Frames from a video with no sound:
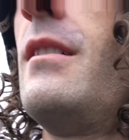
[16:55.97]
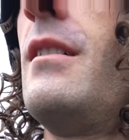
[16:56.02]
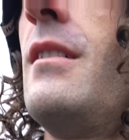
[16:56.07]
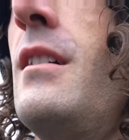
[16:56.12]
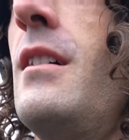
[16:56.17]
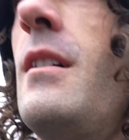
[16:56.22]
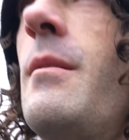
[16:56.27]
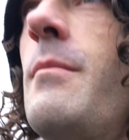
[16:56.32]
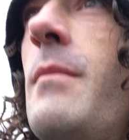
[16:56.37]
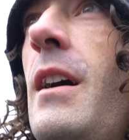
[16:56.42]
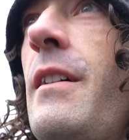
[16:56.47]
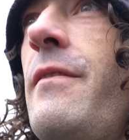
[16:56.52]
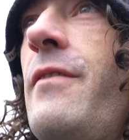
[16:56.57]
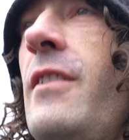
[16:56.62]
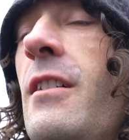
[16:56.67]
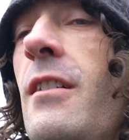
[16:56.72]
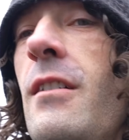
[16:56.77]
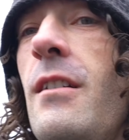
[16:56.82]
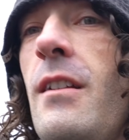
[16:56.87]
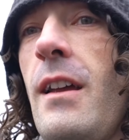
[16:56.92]
I
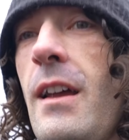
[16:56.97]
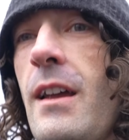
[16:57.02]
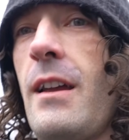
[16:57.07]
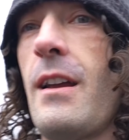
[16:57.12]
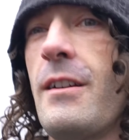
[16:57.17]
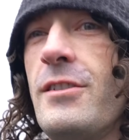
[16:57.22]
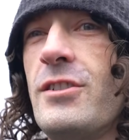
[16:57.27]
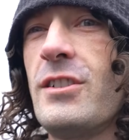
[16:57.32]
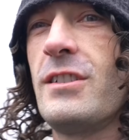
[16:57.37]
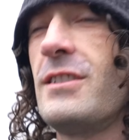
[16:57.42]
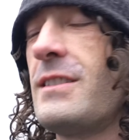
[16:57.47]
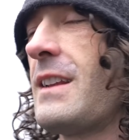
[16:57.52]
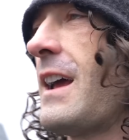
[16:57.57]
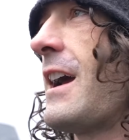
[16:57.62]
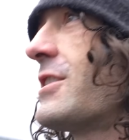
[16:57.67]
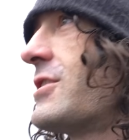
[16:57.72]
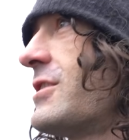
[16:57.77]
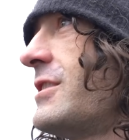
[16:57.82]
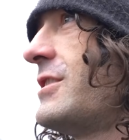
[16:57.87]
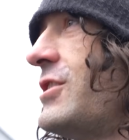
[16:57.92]
figured, hey, I should just
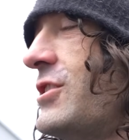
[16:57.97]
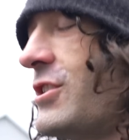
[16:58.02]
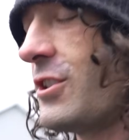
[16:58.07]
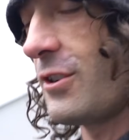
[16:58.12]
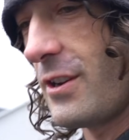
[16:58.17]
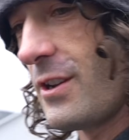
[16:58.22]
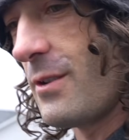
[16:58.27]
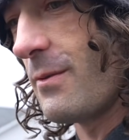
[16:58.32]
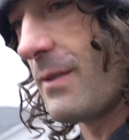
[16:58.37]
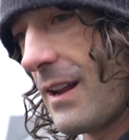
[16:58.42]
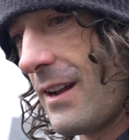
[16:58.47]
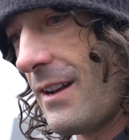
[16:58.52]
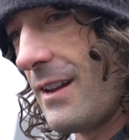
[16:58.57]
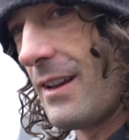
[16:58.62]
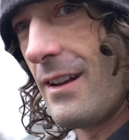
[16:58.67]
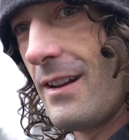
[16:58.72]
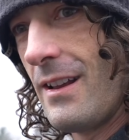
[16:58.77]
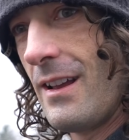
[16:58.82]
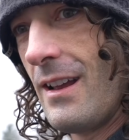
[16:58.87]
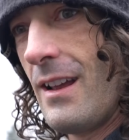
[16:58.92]
actually show you what I
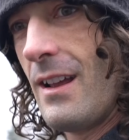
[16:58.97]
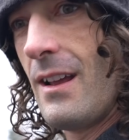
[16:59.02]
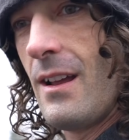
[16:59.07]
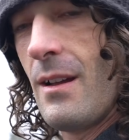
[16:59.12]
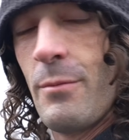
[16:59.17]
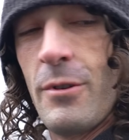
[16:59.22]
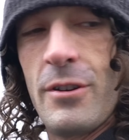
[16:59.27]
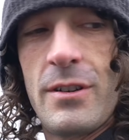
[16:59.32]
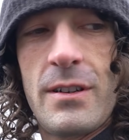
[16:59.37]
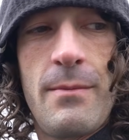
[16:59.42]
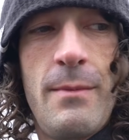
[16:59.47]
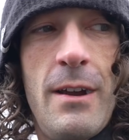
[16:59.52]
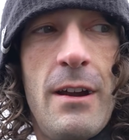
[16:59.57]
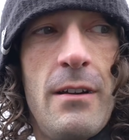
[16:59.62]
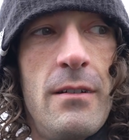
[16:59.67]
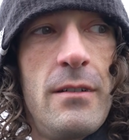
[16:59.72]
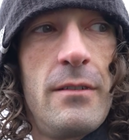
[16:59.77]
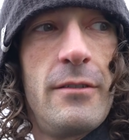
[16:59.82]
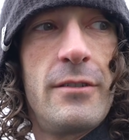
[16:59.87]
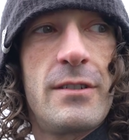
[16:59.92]
did. Bruce, come
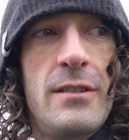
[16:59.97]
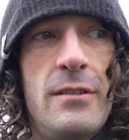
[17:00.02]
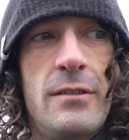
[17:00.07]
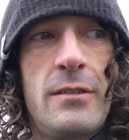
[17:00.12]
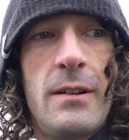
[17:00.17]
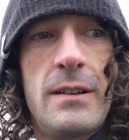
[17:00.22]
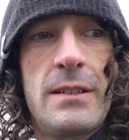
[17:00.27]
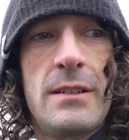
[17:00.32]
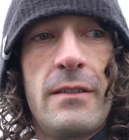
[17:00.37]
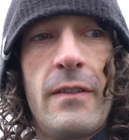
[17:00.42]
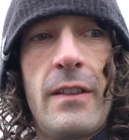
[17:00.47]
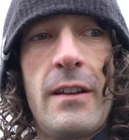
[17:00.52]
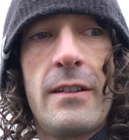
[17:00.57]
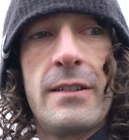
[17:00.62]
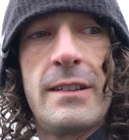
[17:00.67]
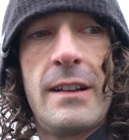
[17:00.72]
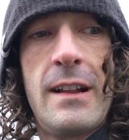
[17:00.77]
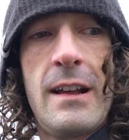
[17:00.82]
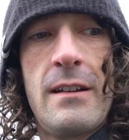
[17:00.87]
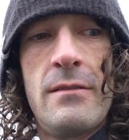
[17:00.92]
here. There's no toys over there.
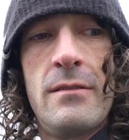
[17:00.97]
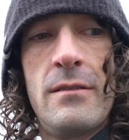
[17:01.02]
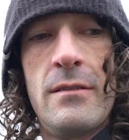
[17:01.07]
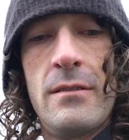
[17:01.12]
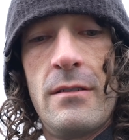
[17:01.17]
Sit down.